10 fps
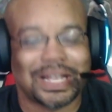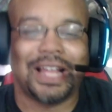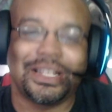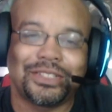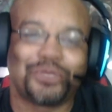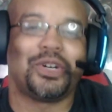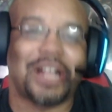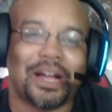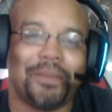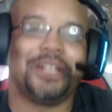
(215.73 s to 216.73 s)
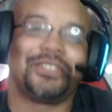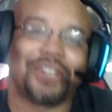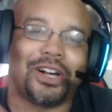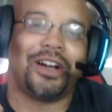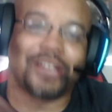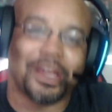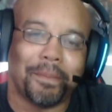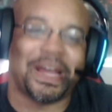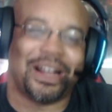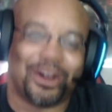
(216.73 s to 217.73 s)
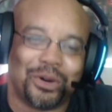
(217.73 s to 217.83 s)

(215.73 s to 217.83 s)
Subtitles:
That's what I've been talking about.